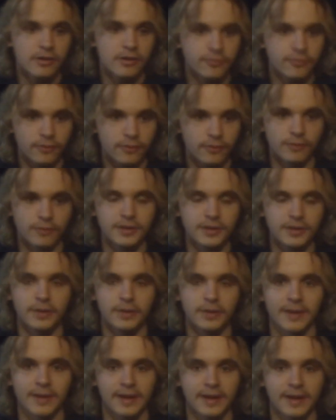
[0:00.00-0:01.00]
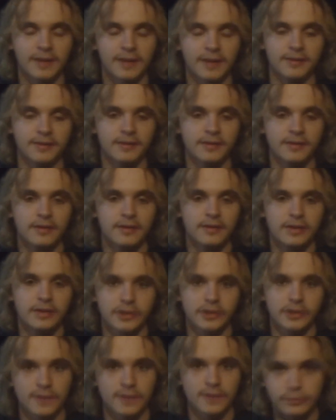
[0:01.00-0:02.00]
full video like I did.
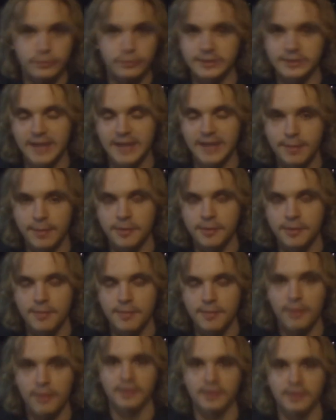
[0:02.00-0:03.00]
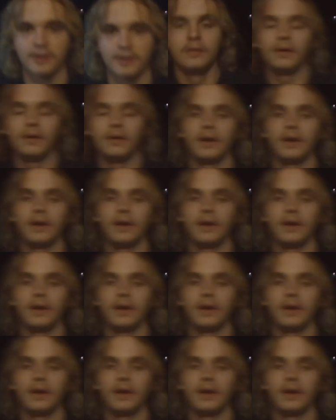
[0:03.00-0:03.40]
So this was a gap in the market.